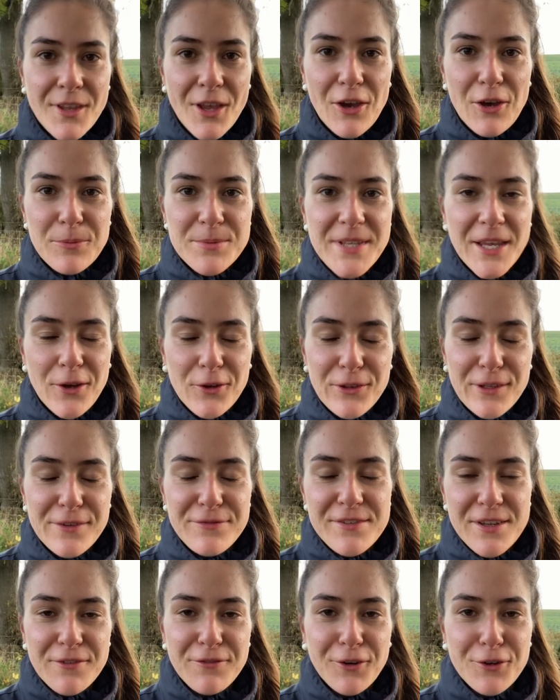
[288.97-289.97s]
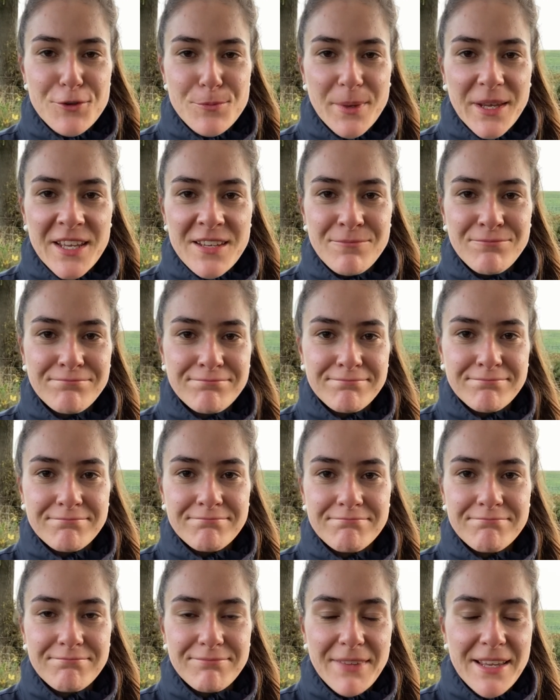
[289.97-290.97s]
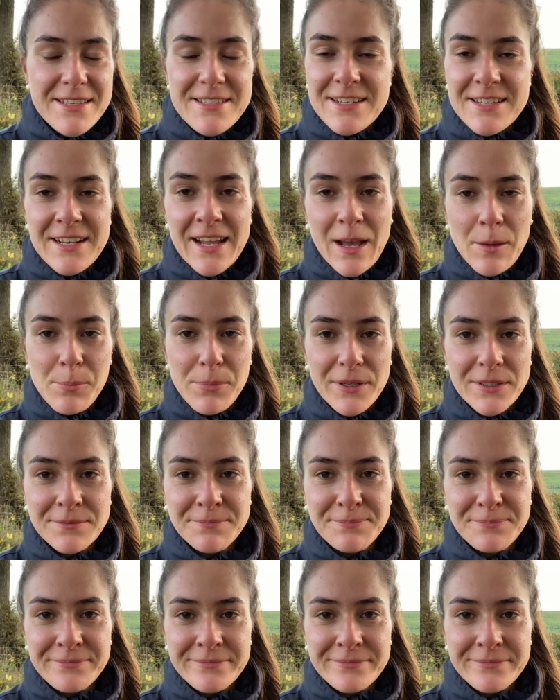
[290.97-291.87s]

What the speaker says: Update on lifting fodder beet. It didn't happen.